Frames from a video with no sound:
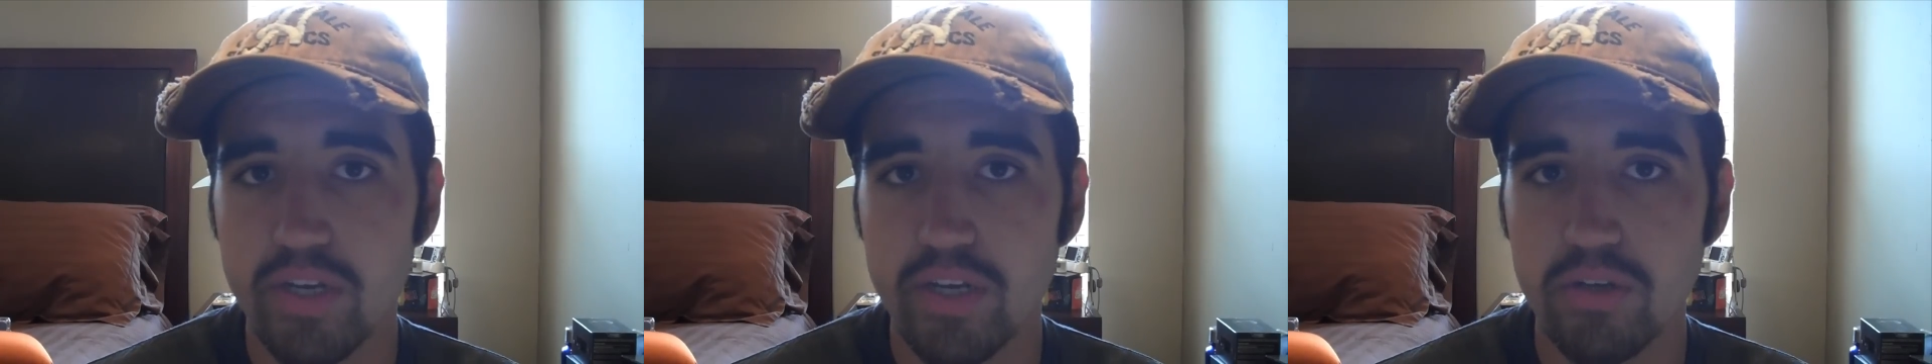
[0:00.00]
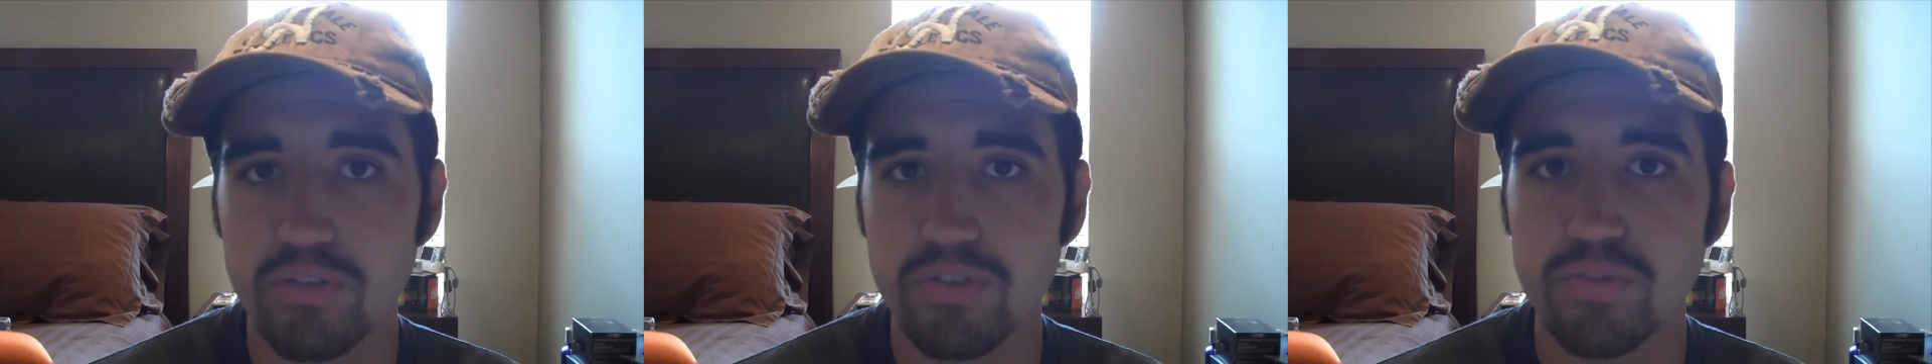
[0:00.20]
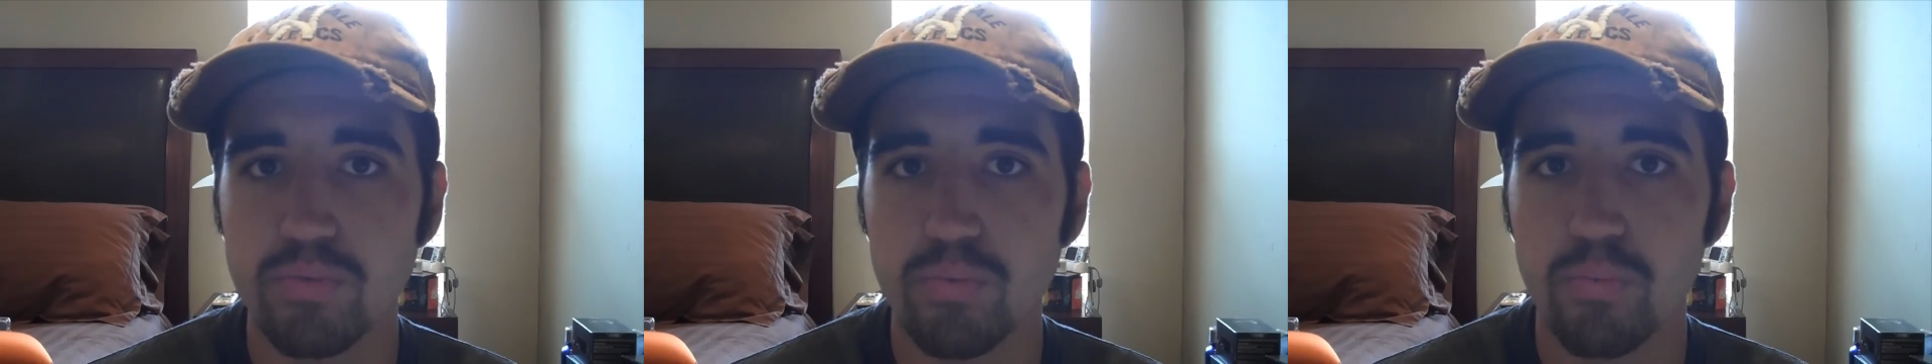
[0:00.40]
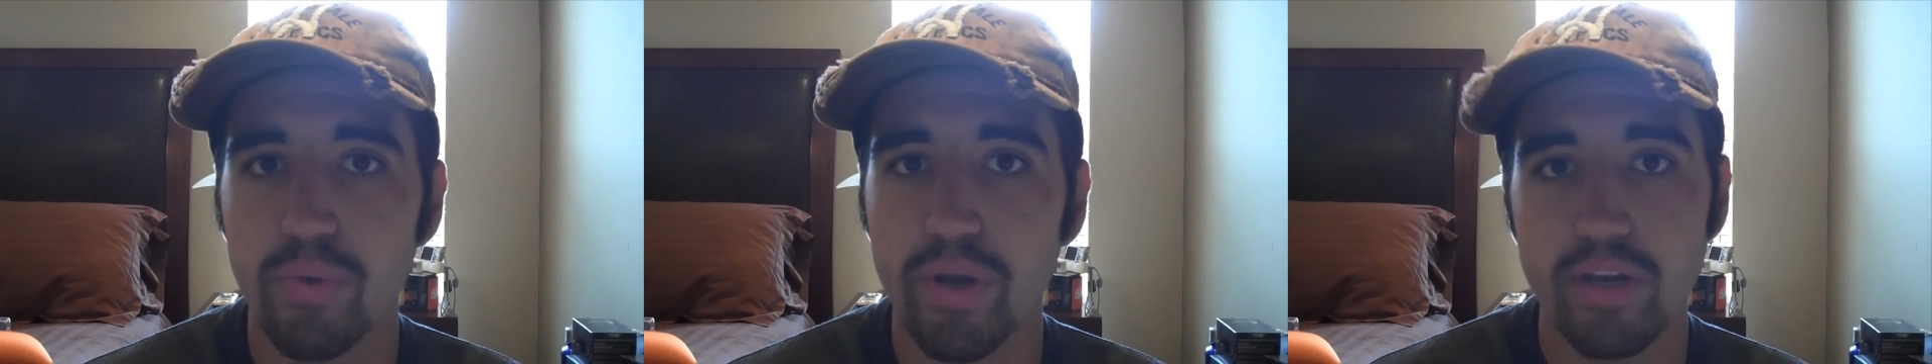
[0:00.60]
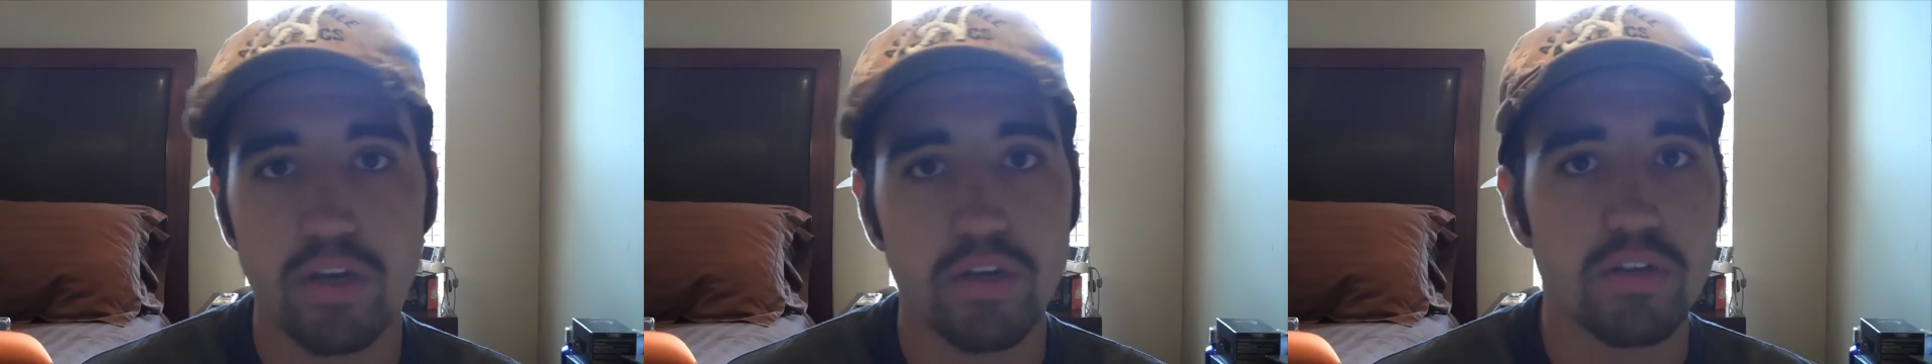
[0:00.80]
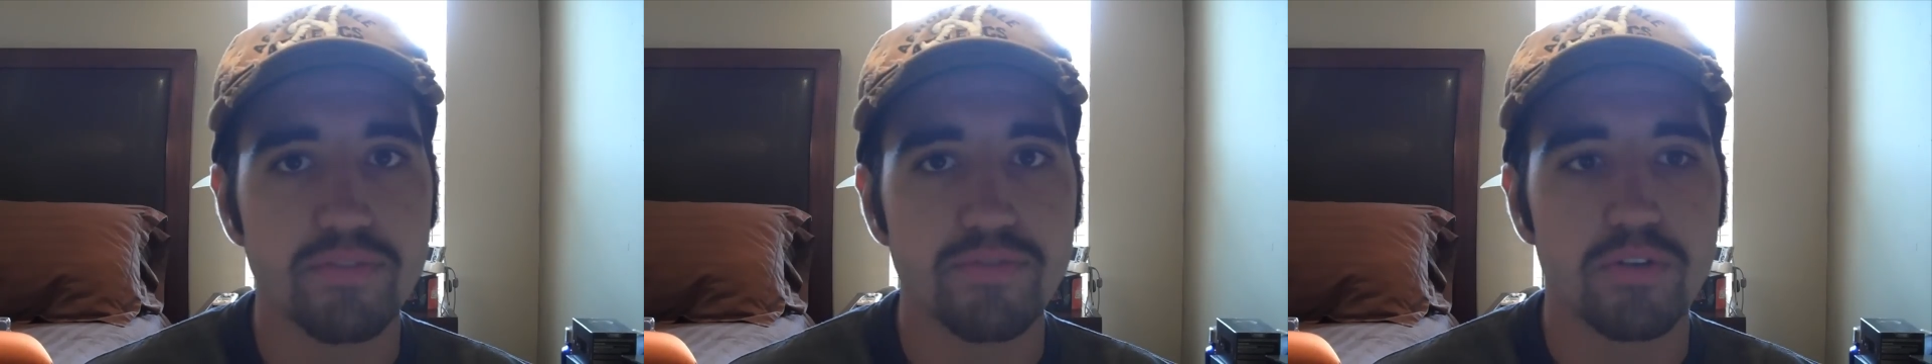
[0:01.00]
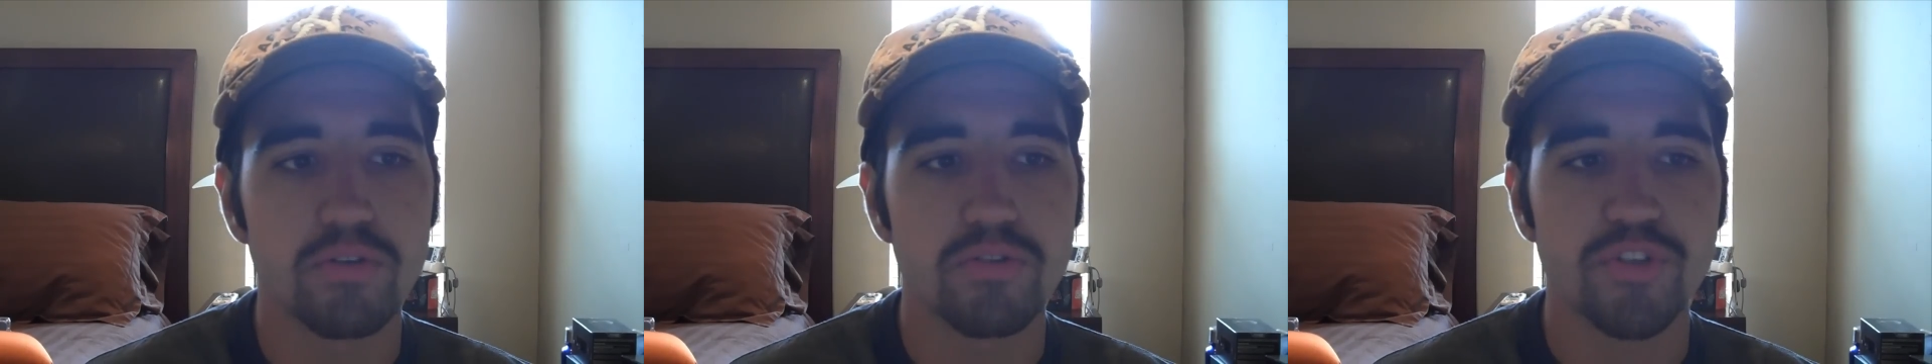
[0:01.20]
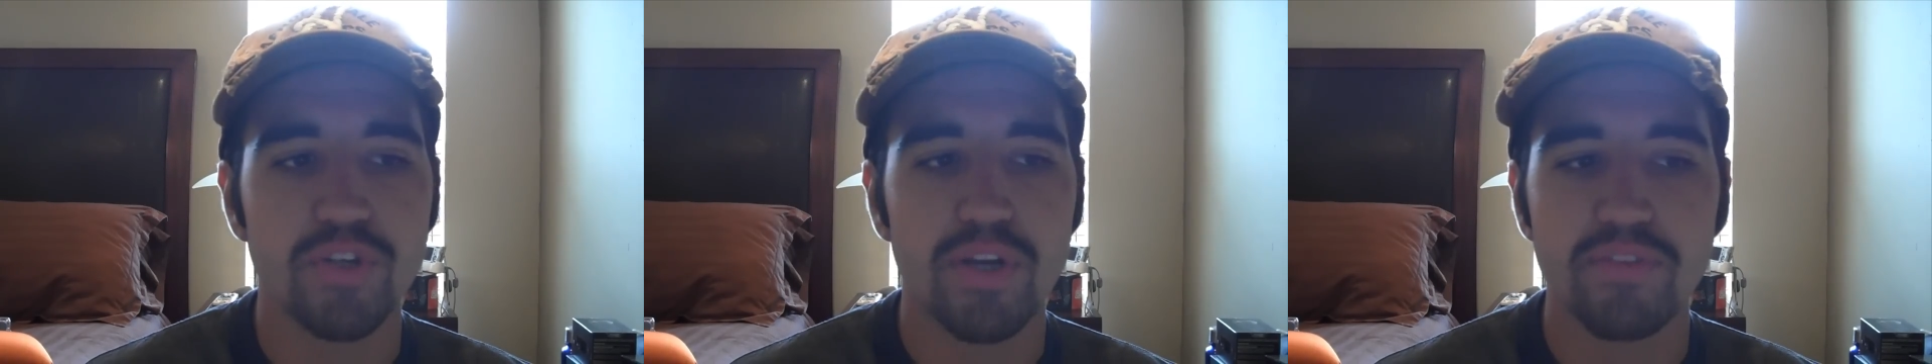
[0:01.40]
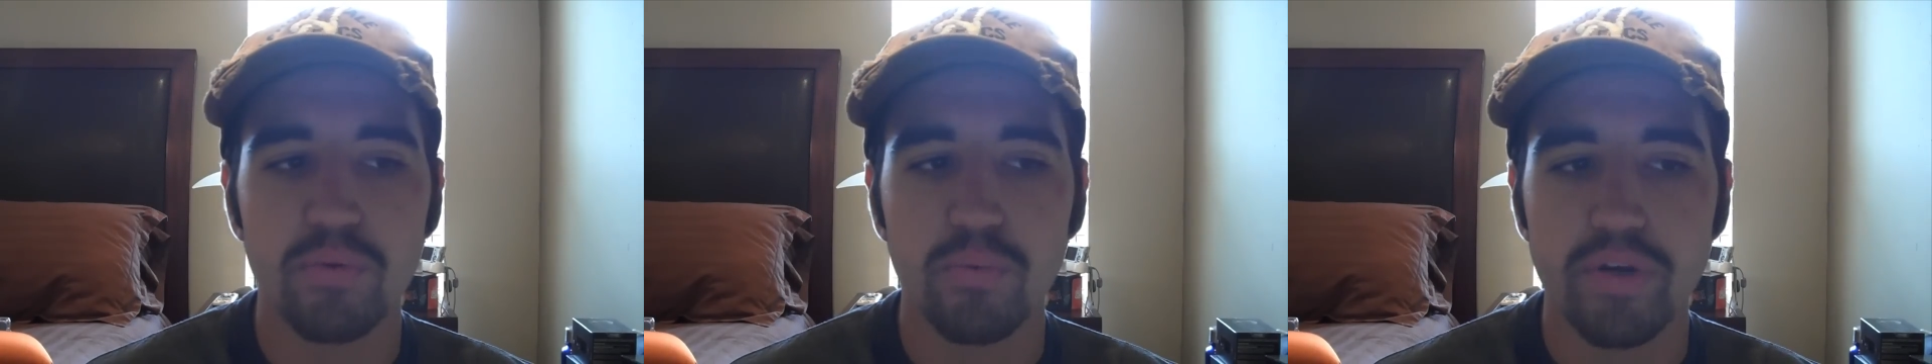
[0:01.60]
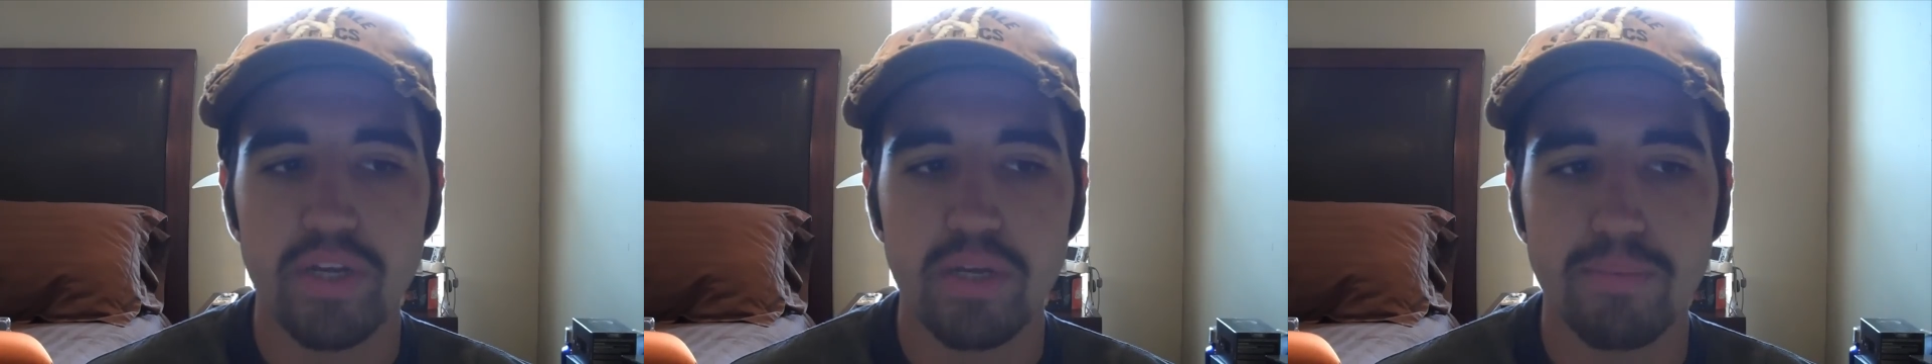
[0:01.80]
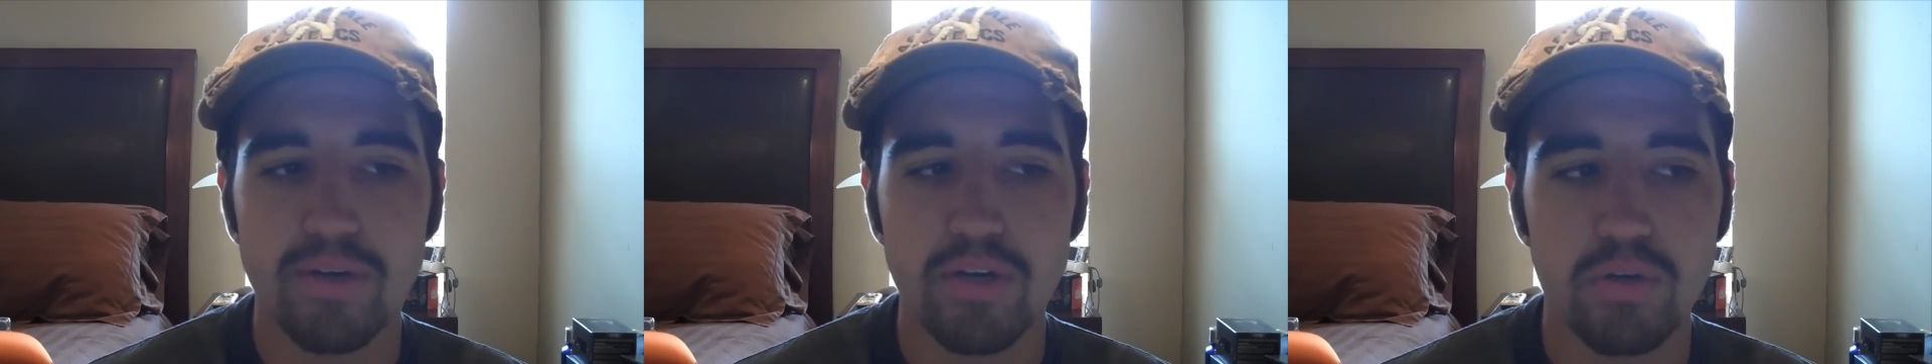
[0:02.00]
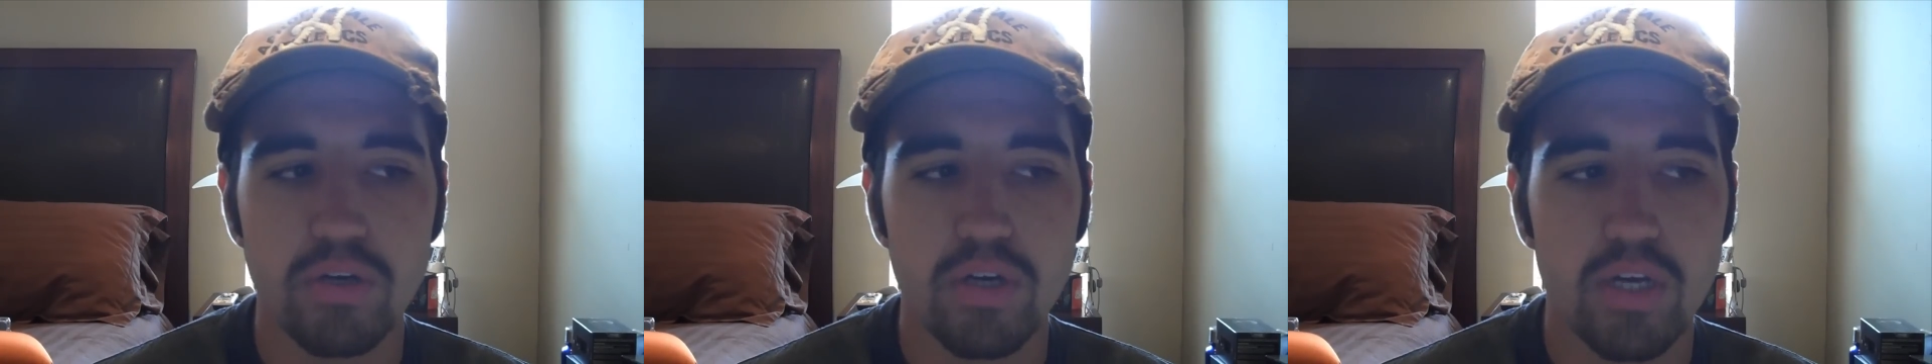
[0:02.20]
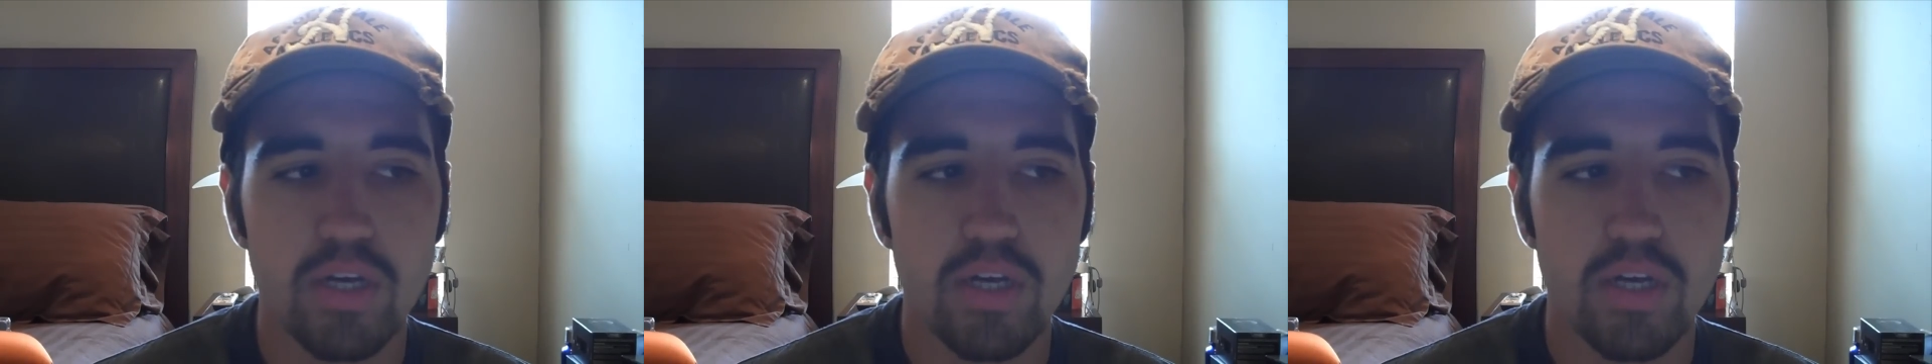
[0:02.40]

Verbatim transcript: and it goes right on your phone, so you don't have to worry about